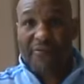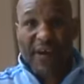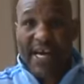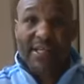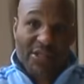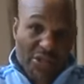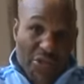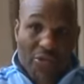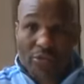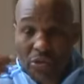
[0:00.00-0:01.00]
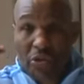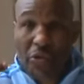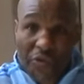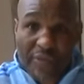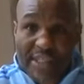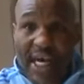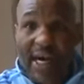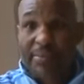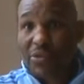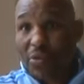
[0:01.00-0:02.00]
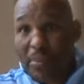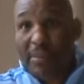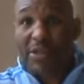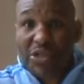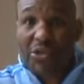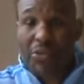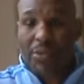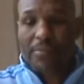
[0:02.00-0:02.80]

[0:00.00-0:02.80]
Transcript: Fight two or three times or maybe two.